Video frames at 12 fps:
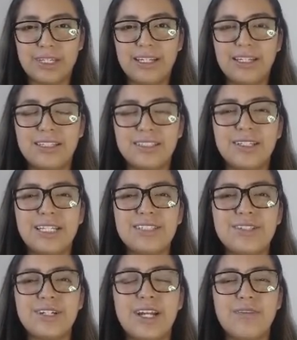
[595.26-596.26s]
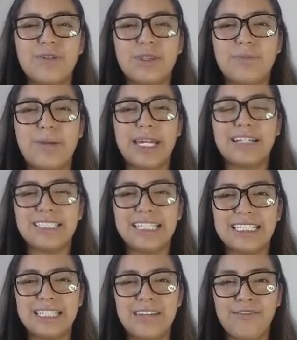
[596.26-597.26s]
So let's start off with the payout
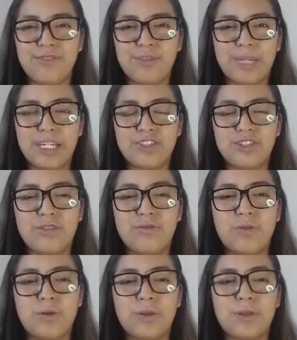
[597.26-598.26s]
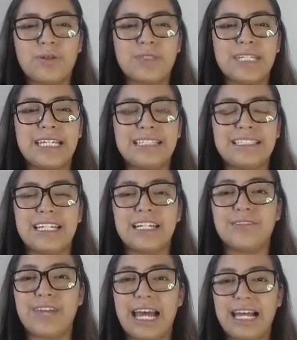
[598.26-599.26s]
date information for those in the state
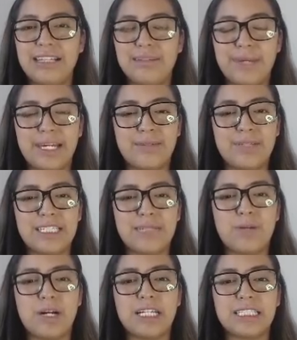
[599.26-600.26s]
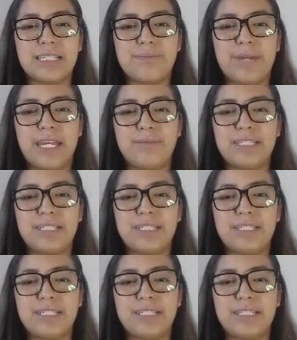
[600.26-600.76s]
of Alabama depositing payment